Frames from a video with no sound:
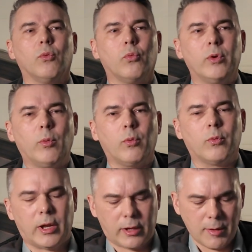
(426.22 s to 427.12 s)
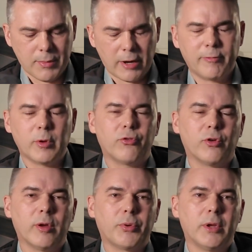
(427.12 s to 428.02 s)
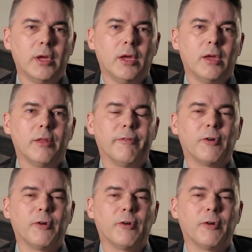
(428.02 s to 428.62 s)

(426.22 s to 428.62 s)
When I came back from a trip, the